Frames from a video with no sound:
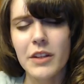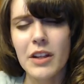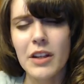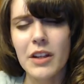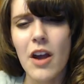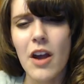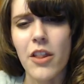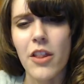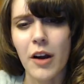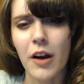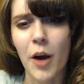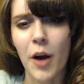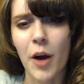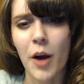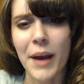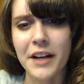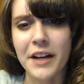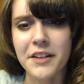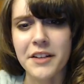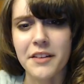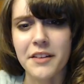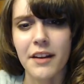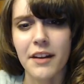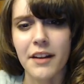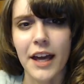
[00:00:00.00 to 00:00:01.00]
I'll call
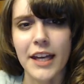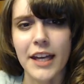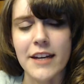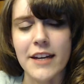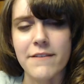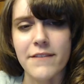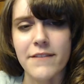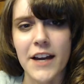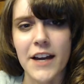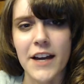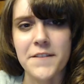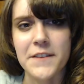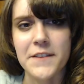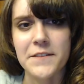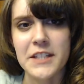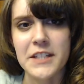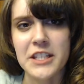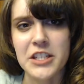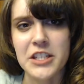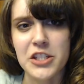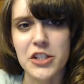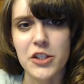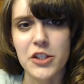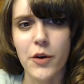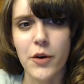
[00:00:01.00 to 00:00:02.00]
back to the line in
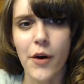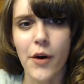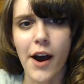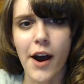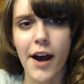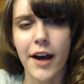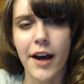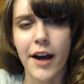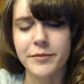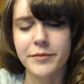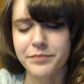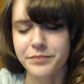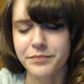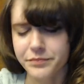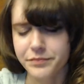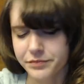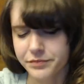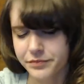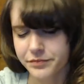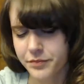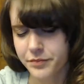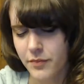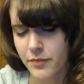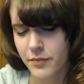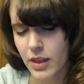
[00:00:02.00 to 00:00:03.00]
552
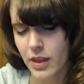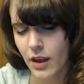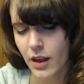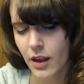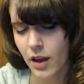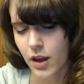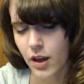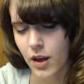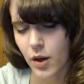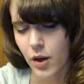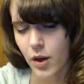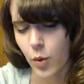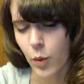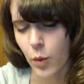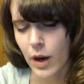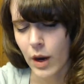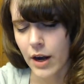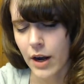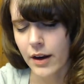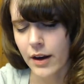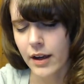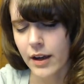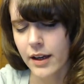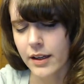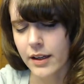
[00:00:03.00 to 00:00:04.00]

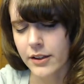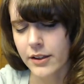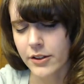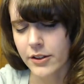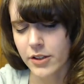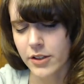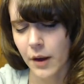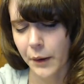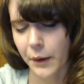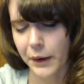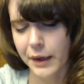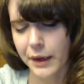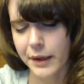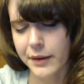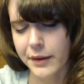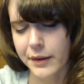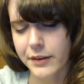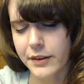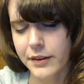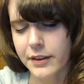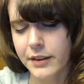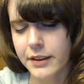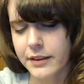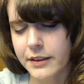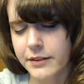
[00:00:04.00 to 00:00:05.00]
where they're
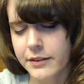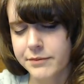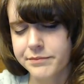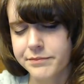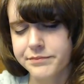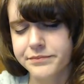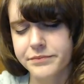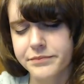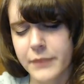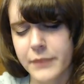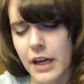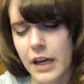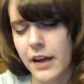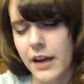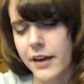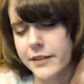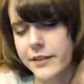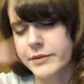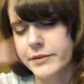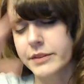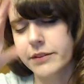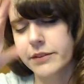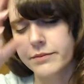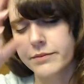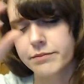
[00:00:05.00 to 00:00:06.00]
talking...
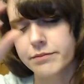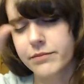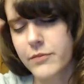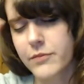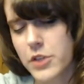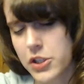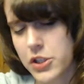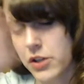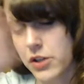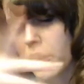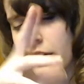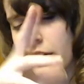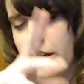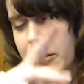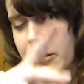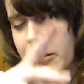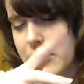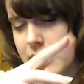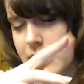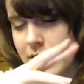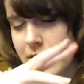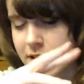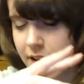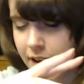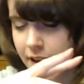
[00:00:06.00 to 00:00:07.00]
Shoyo is
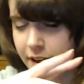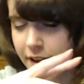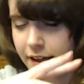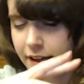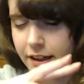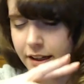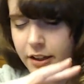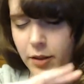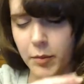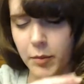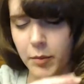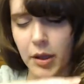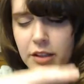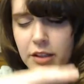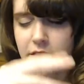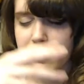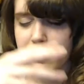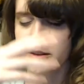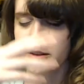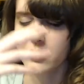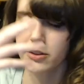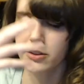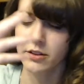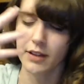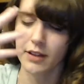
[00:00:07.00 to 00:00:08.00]
just like,
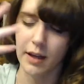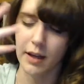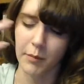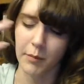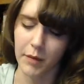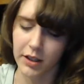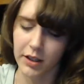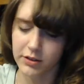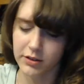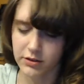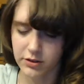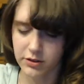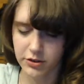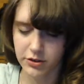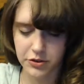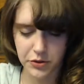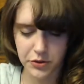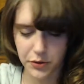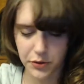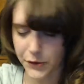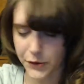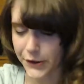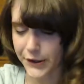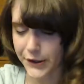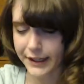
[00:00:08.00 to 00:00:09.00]
that monster
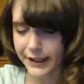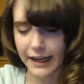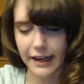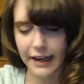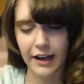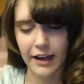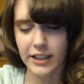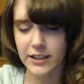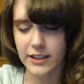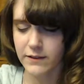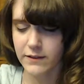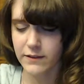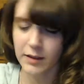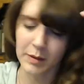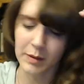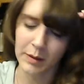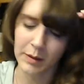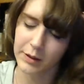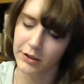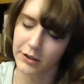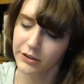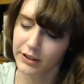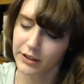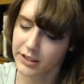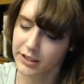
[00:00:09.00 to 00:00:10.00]
sword cannot defeat me.
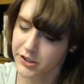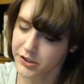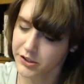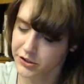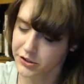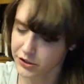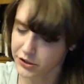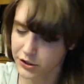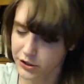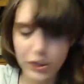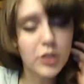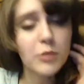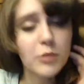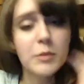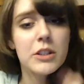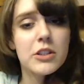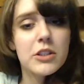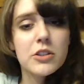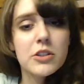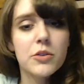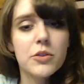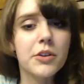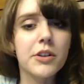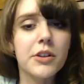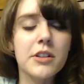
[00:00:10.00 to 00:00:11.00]
You need to use your human
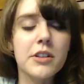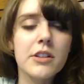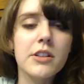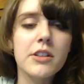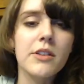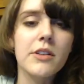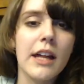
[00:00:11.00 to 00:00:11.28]
sword to do